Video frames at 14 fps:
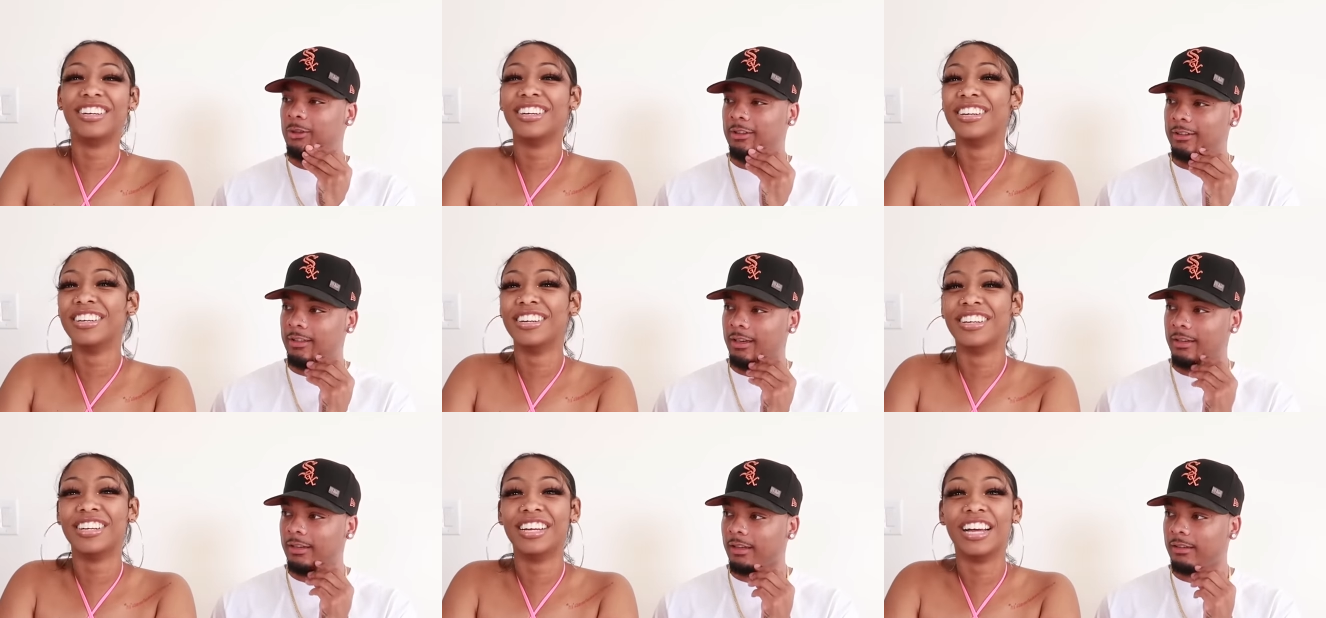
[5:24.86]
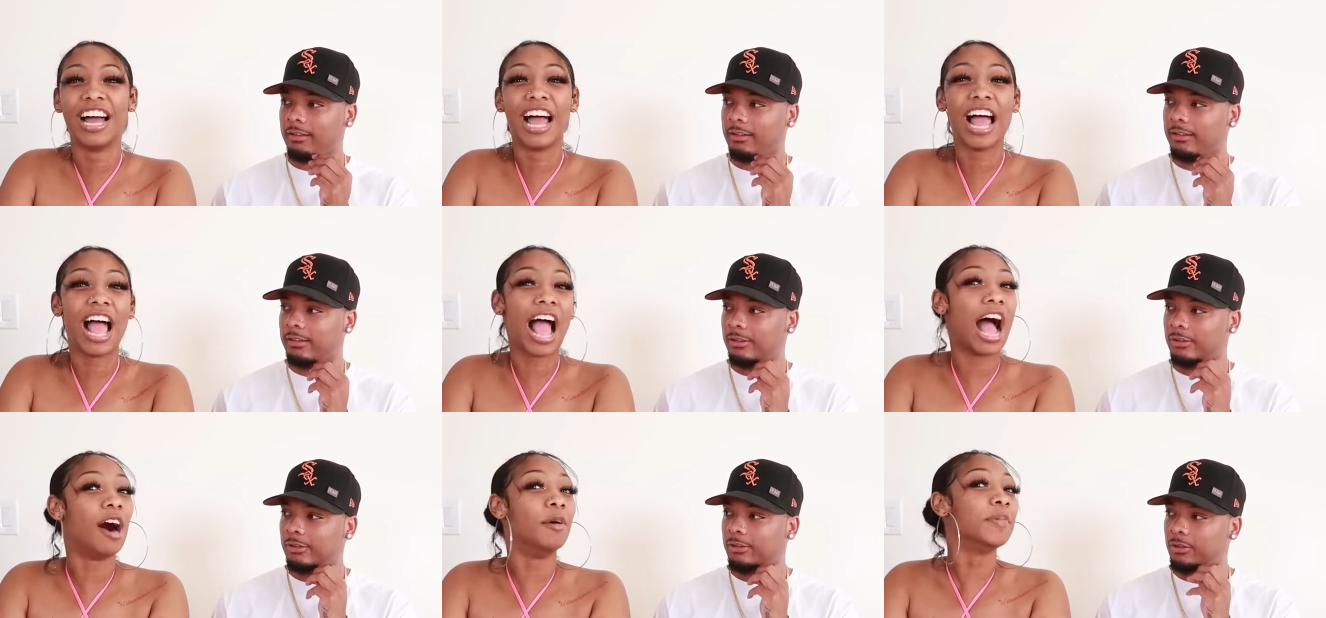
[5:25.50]
Speaker 1: You can say like...
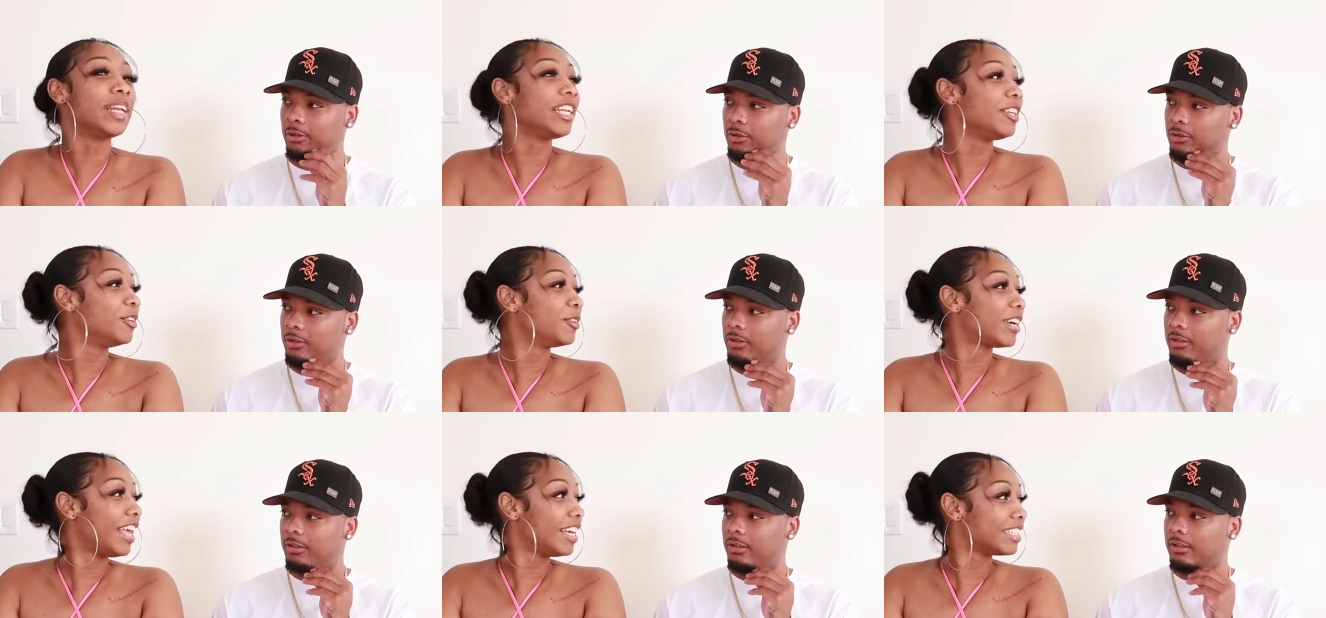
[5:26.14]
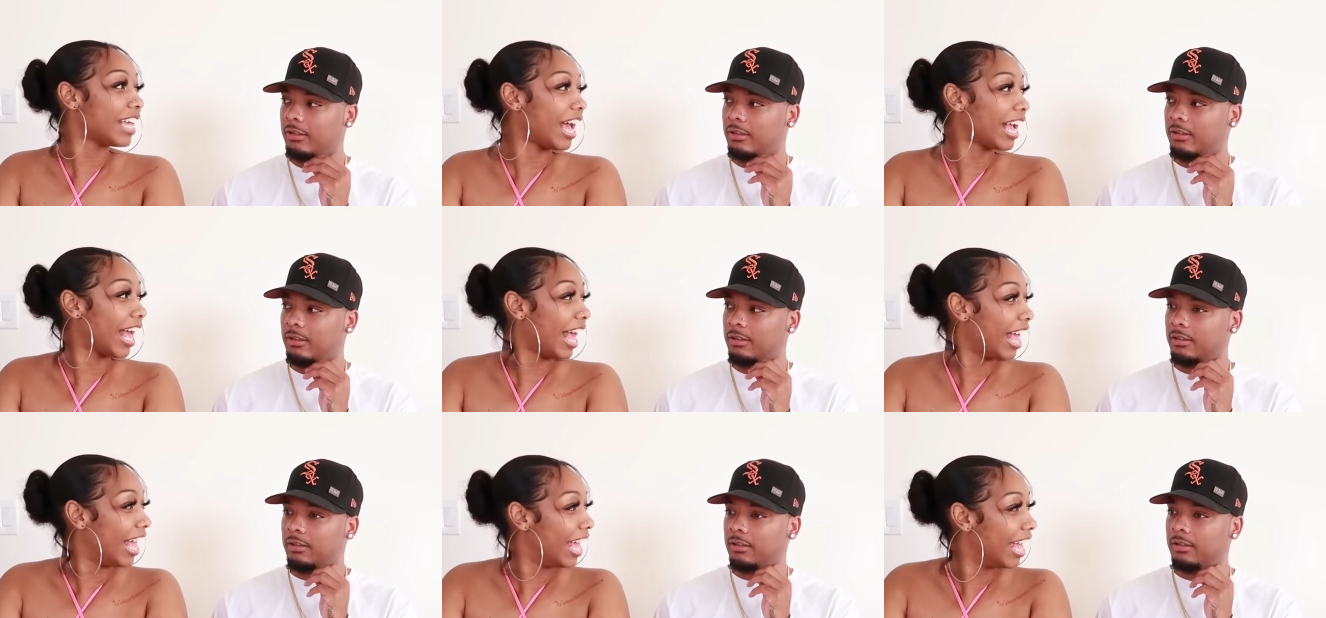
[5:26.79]
Speaker 2: How many new kinks I
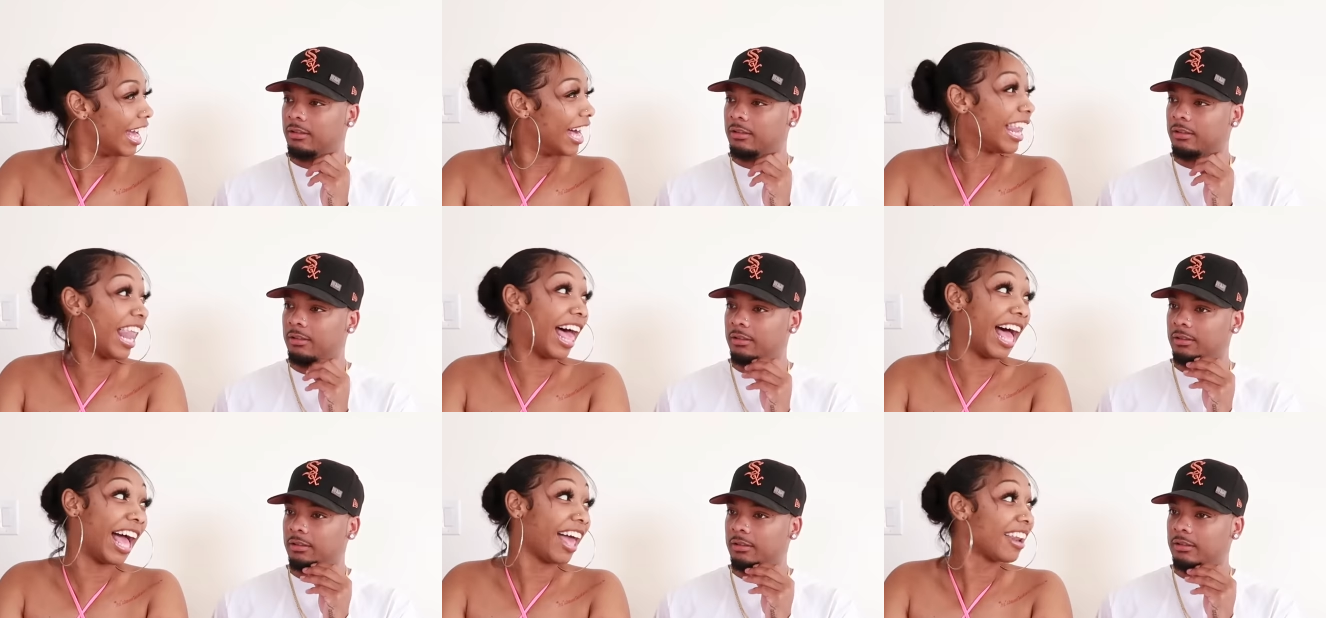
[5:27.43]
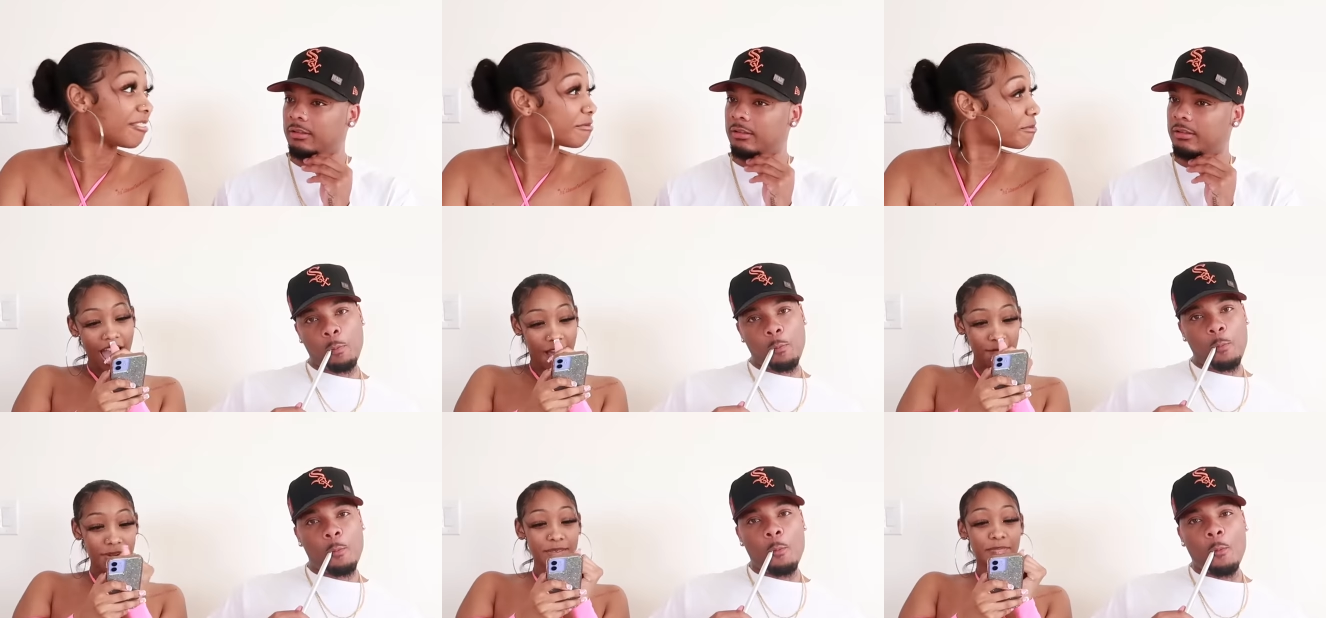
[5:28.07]
got? A lot.
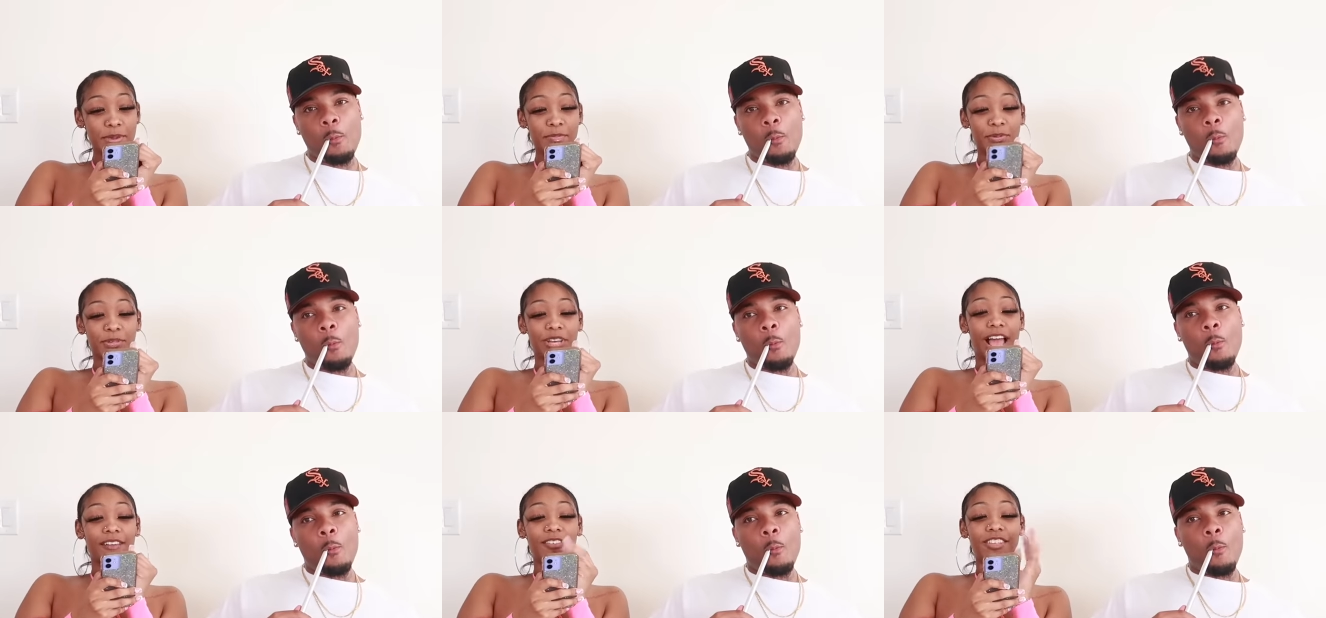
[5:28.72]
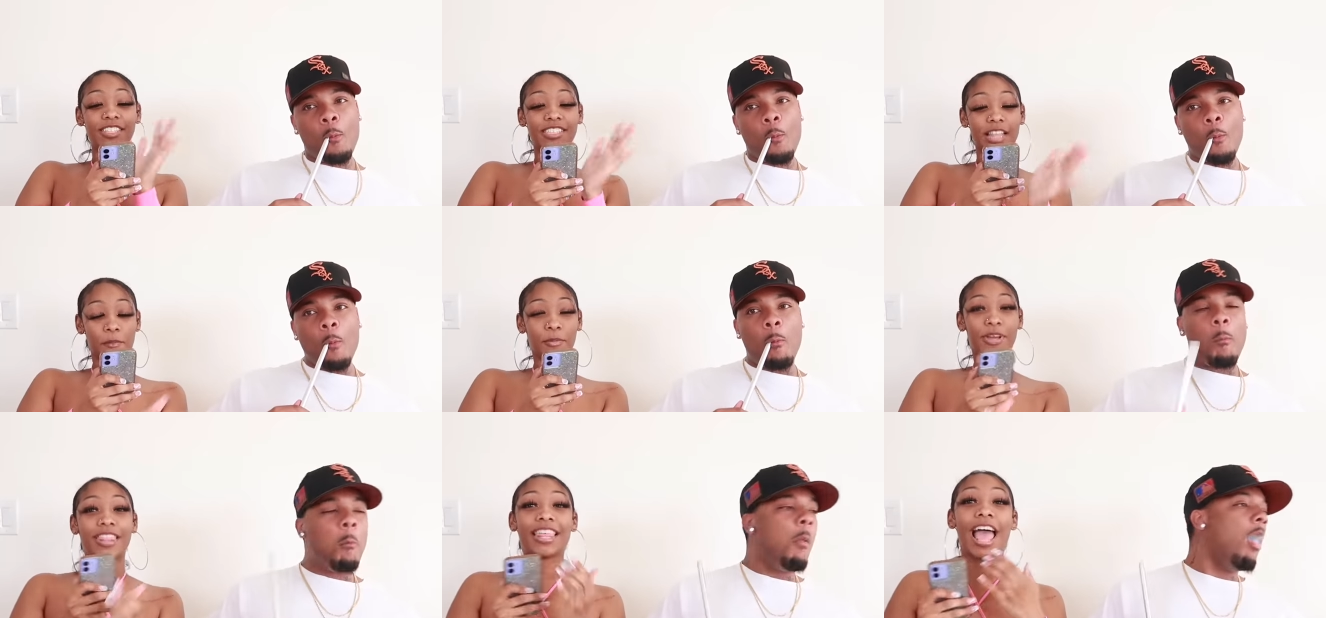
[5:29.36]
How many people have you
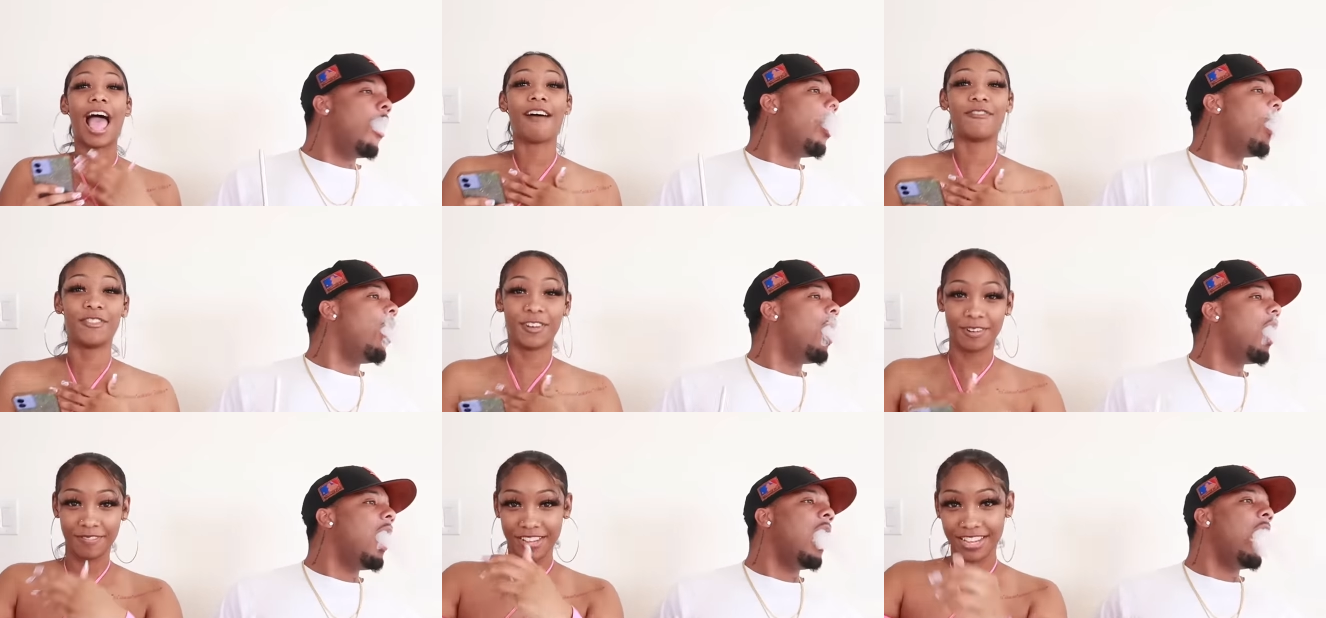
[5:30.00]
slept with after